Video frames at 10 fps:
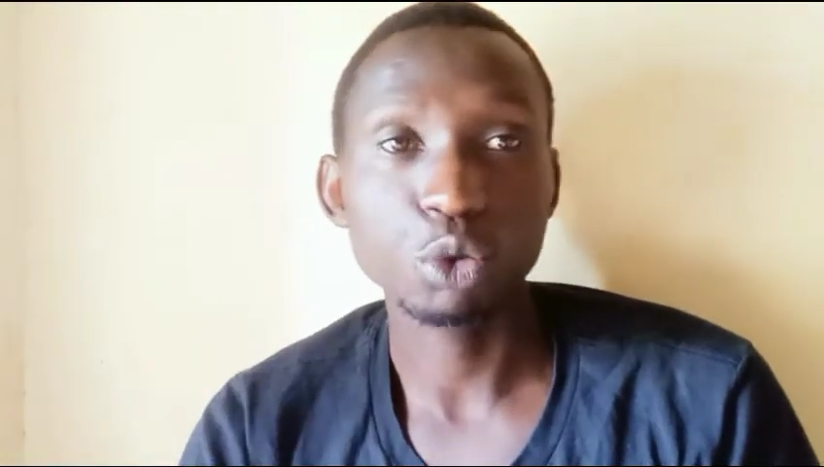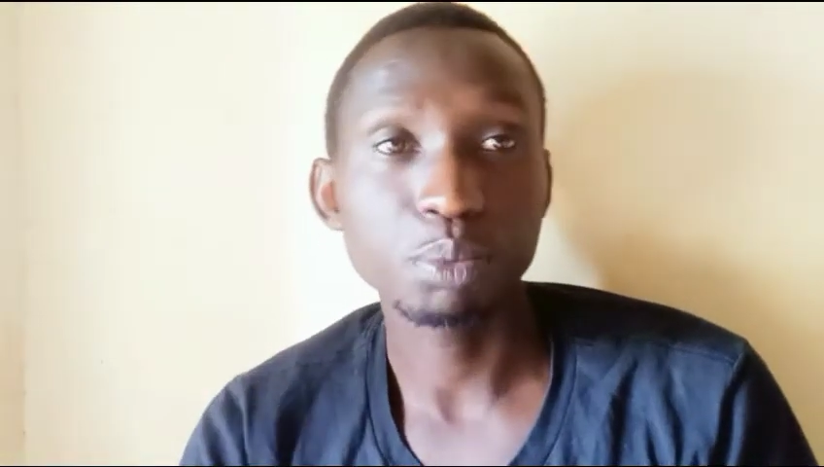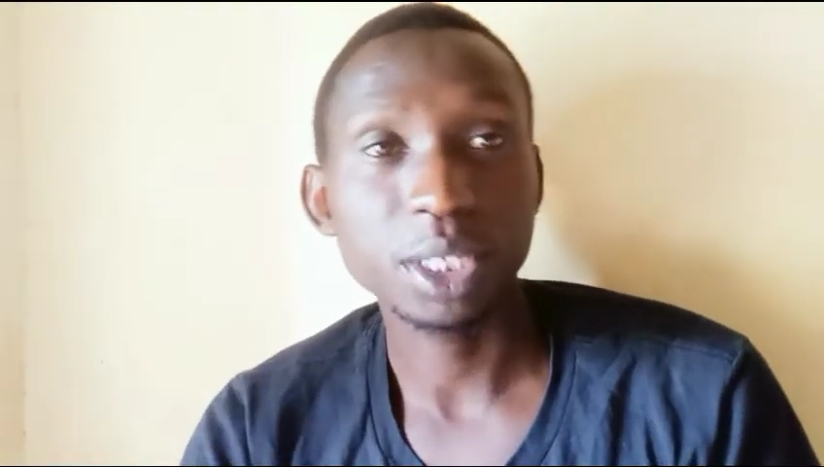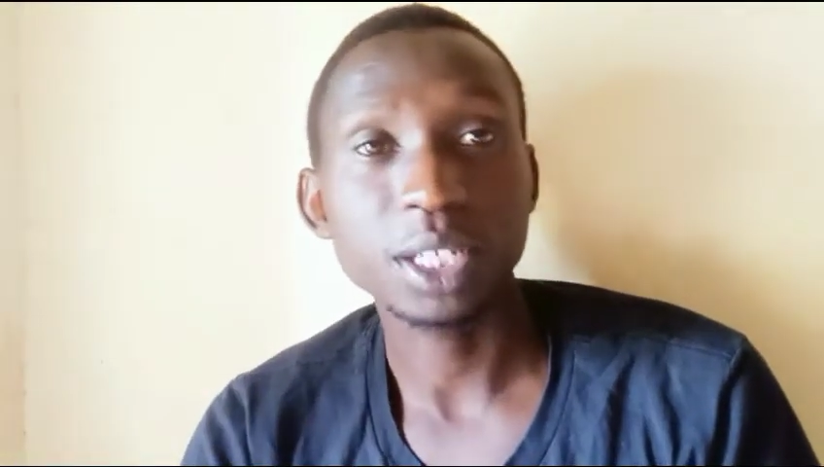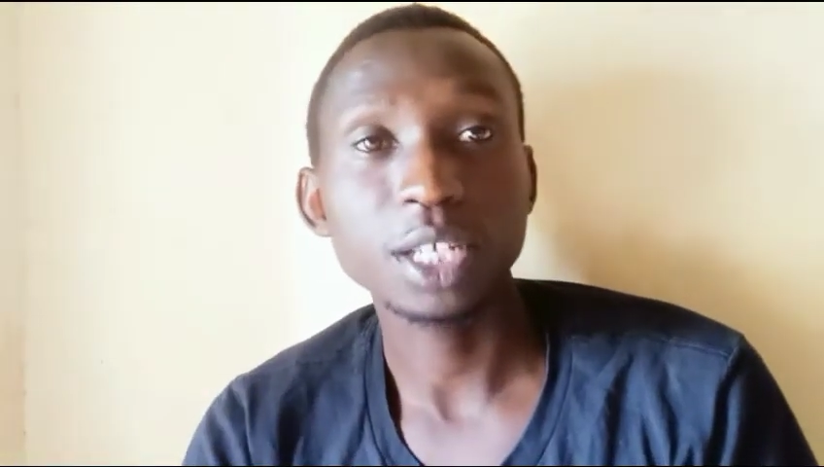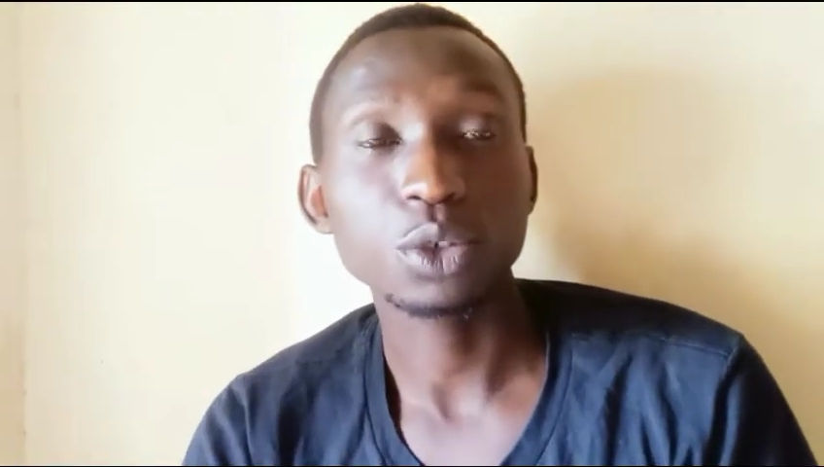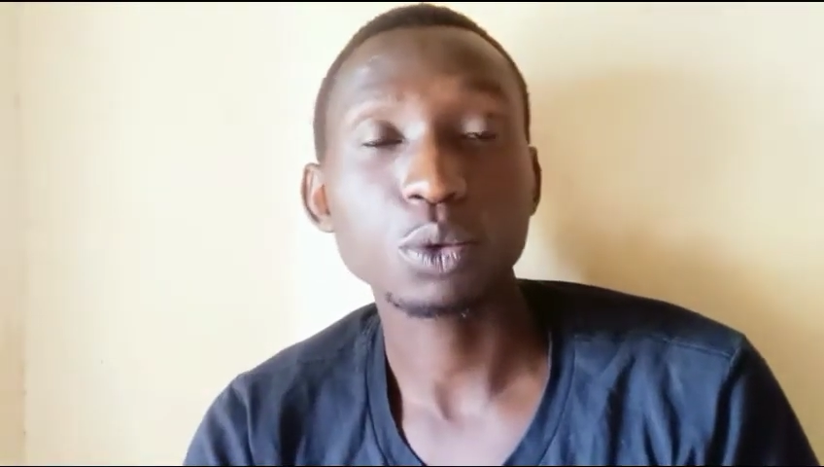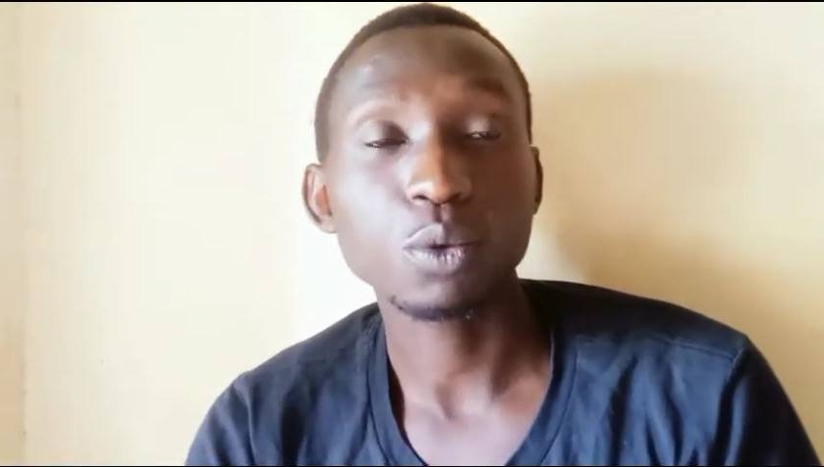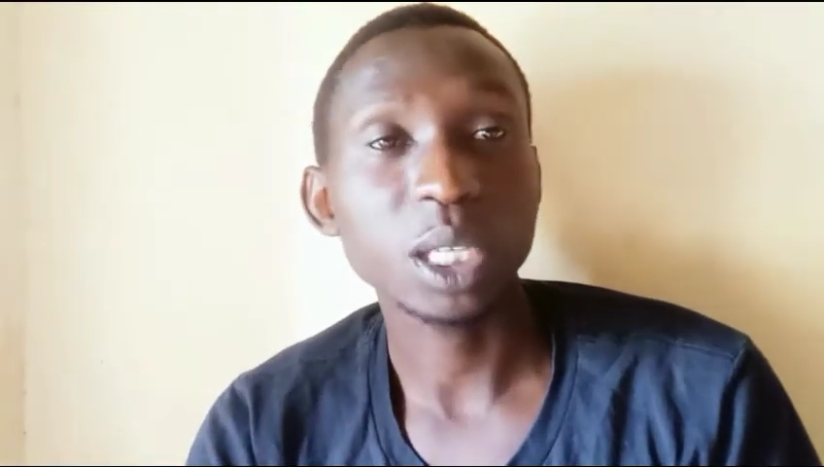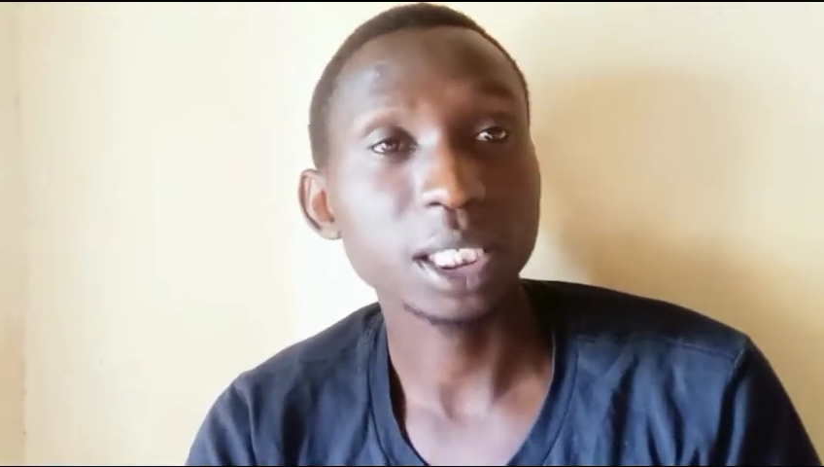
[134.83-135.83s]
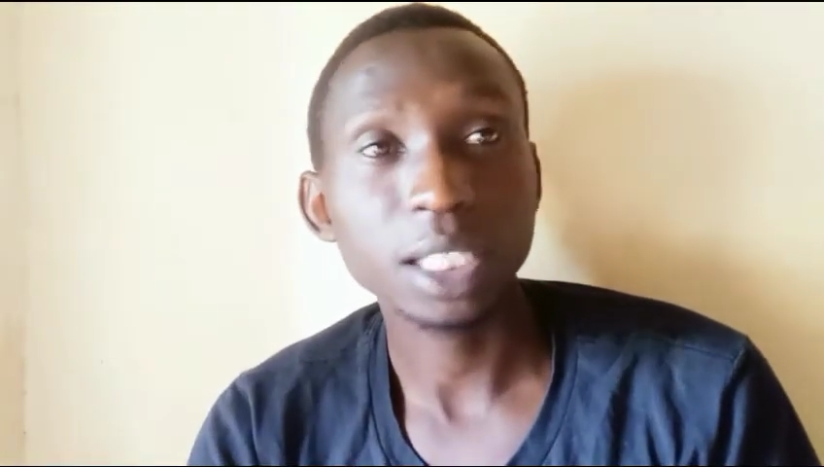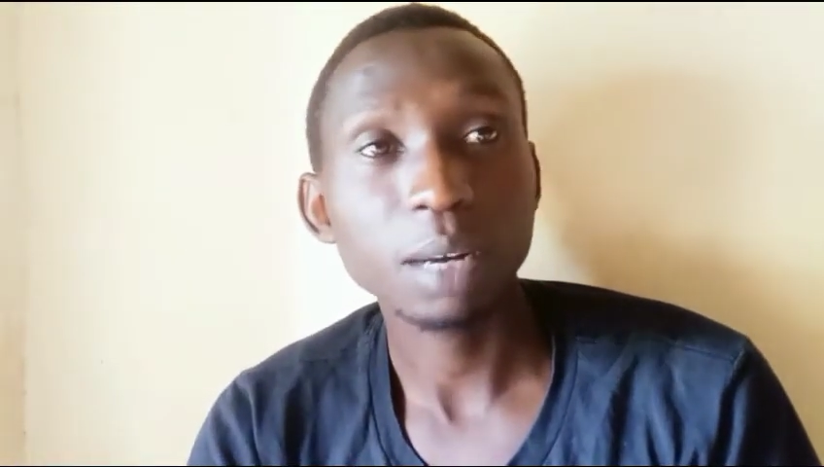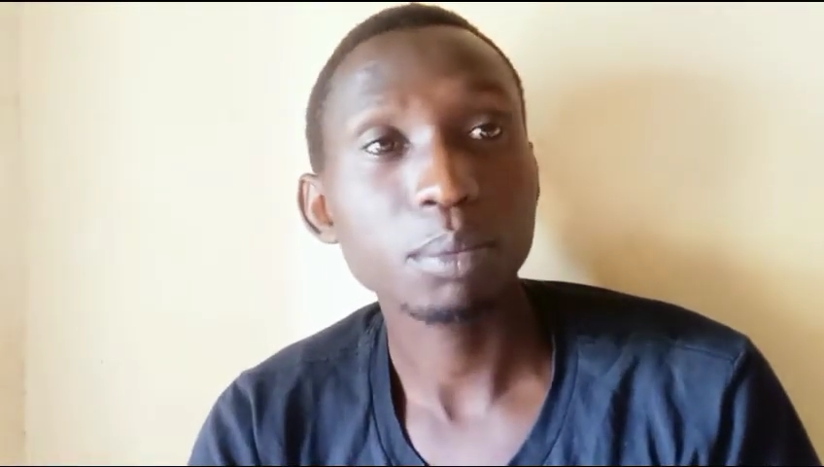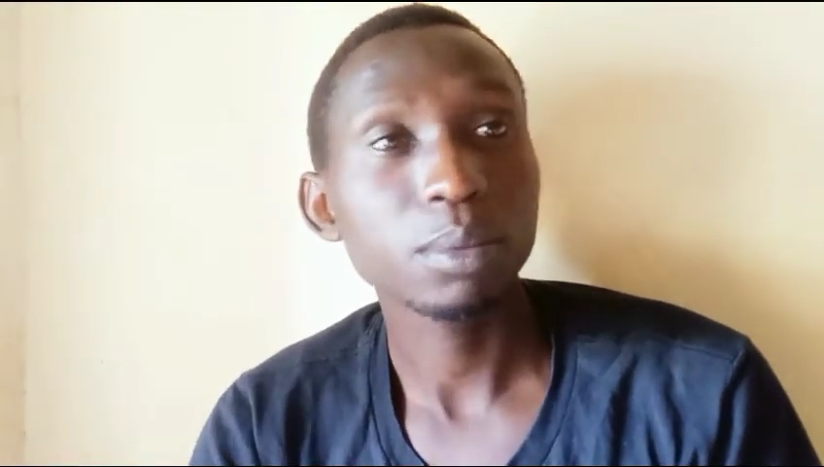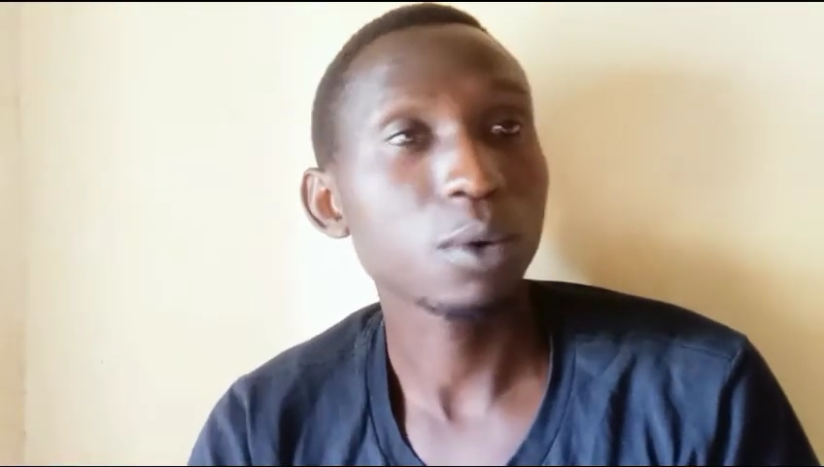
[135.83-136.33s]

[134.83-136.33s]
your business on WhatsApp.